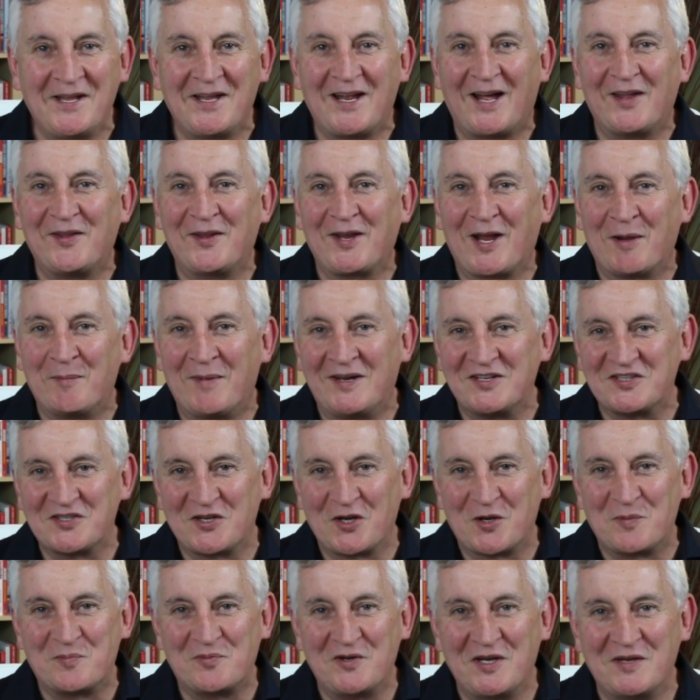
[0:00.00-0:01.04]
I think I mentioned
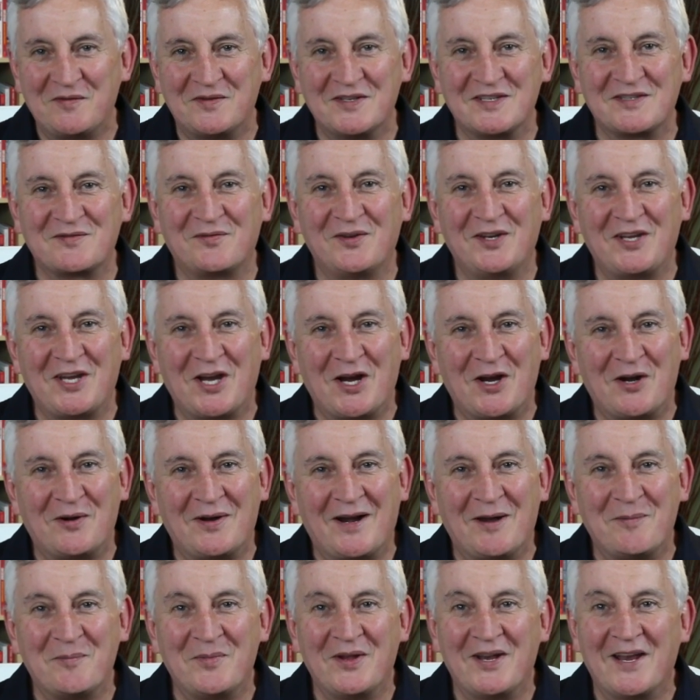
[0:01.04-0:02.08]
on a previous video
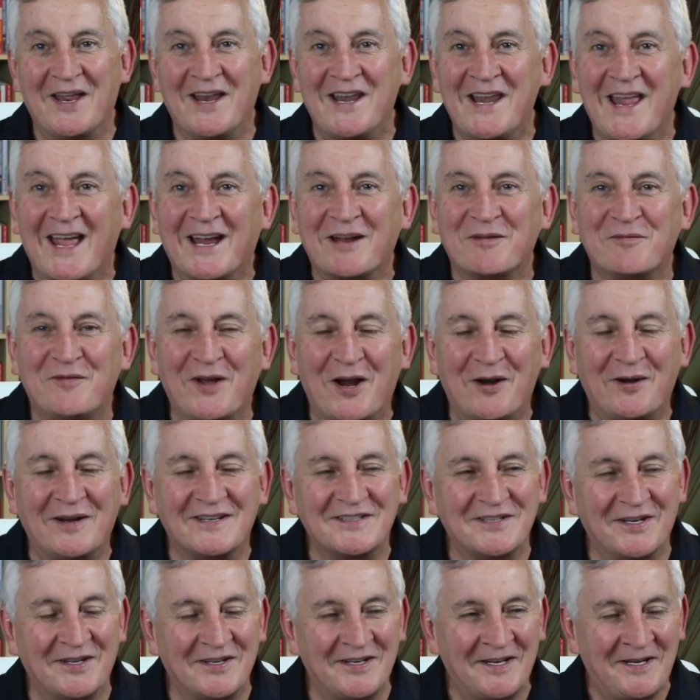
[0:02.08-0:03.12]
around being a neg
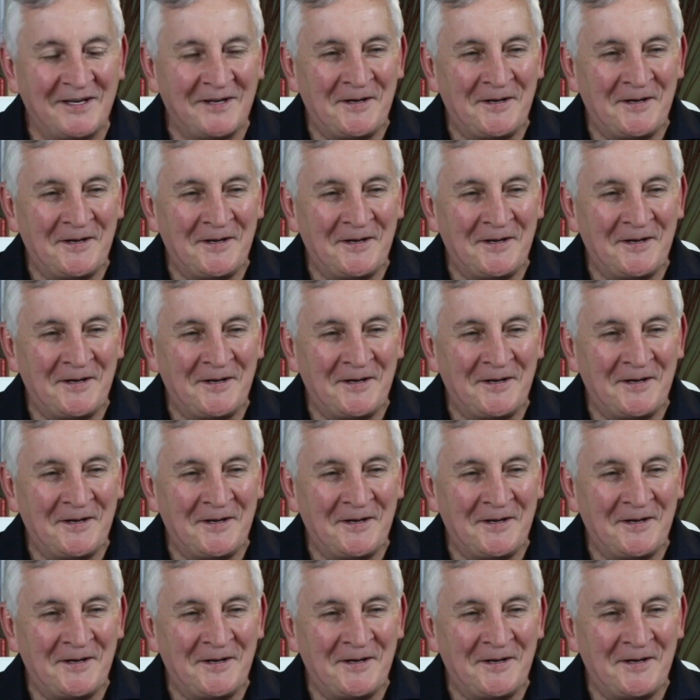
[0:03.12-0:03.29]
ferret and